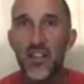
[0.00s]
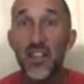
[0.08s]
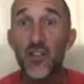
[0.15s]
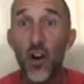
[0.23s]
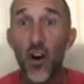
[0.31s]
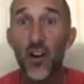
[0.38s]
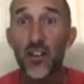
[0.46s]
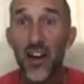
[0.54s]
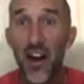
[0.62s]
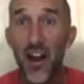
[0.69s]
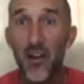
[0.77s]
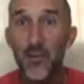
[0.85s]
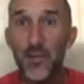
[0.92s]
dark
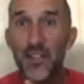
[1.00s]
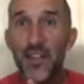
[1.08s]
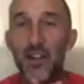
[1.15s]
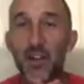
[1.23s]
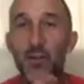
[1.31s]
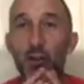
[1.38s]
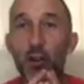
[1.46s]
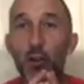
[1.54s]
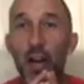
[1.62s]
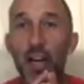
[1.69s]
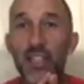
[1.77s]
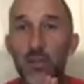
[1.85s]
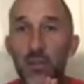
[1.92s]
times, for you
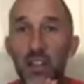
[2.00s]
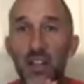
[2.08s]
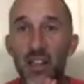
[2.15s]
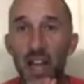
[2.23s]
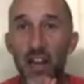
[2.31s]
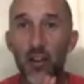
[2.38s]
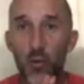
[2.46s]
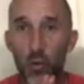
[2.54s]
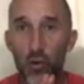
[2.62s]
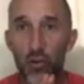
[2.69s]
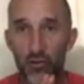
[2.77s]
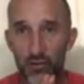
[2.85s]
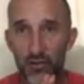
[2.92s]
guys to be the light of the
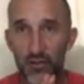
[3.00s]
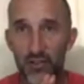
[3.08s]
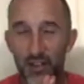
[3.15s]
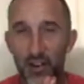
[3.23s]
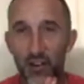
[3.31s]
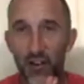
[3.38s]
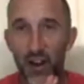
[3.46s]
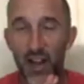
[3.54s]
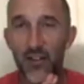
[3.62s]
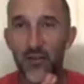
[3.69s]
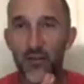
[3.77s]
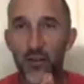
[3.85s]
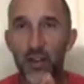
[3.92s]
world. All right?
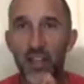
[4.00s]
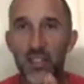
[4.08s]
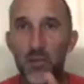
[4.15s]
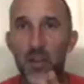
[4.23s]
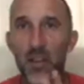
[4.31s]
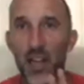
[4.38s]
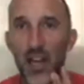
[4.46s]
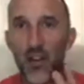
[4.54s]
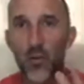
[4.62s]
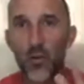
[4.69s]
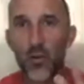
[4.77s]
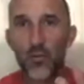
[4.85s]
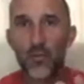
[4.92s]
For you guys to be the light of the
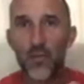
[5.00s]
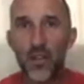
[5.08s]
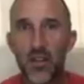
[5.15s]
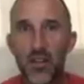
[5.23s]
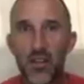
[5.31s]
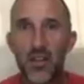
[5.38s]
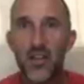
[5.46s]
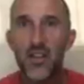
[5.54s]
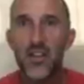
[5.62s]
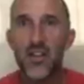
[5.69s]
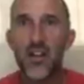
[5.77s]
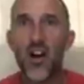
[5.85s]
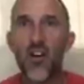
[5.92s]
world.
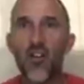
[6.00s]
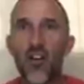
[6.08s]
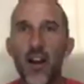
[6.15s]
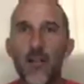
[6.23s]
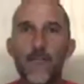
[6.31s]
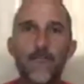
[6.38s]
All right.